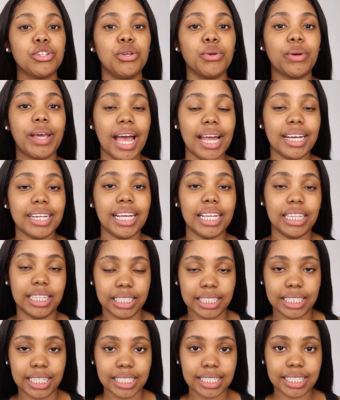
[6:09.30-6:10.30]
you can get the
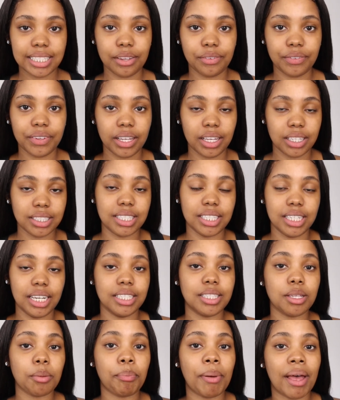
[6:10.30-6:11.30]
DStv
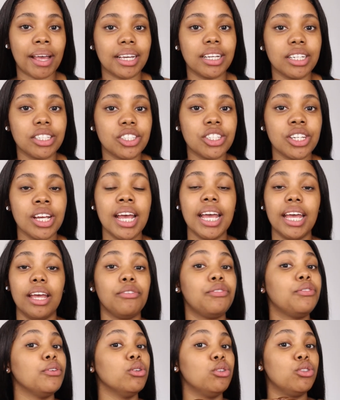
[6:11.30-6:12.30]
Internet package
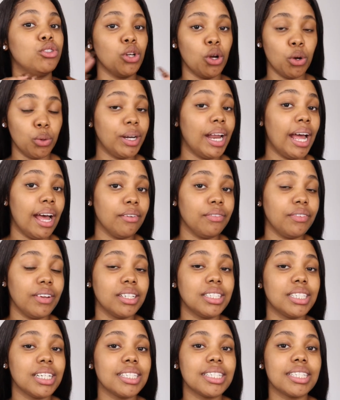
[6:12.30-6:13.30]
if you don't have a
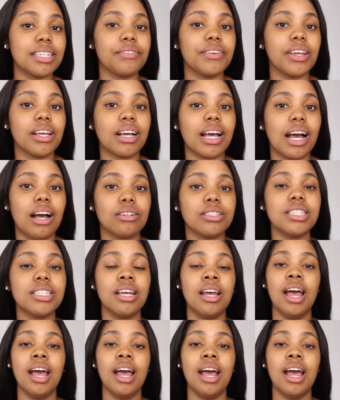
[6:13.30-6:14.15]
DStv account,